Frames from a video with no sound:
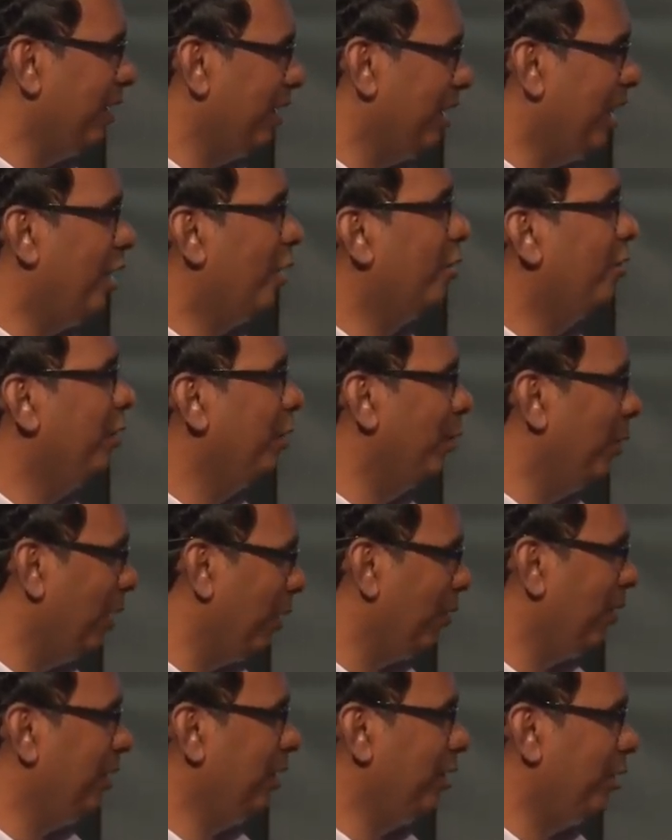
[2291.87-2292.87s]
and how do we work
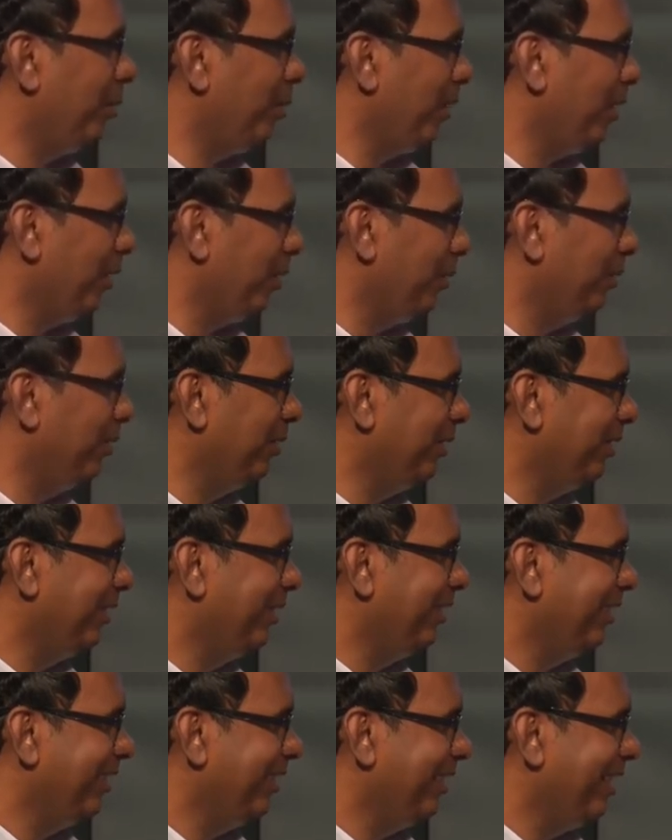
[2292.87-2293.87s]
with UPU.
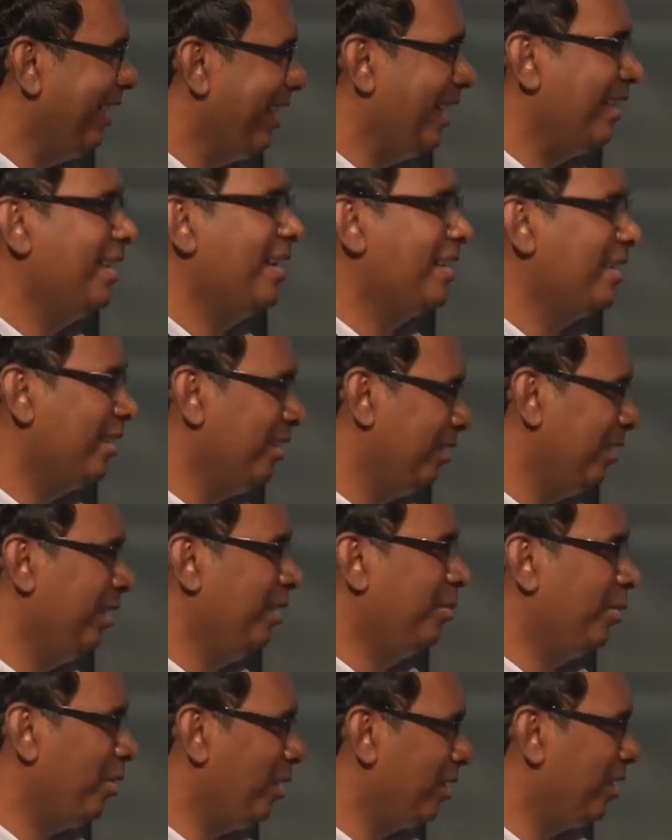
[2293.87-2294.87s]
And that's a learning
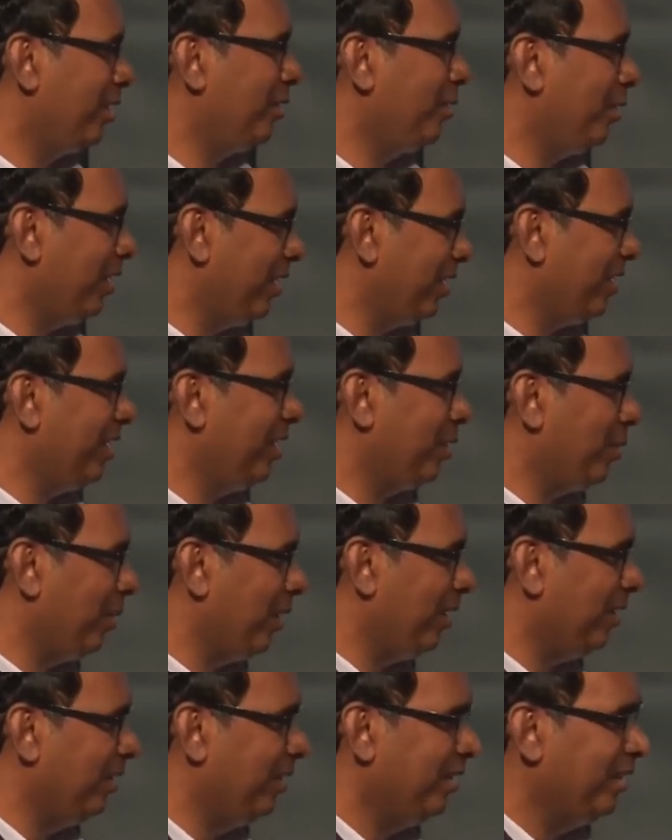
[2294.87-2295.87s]
process for us as well.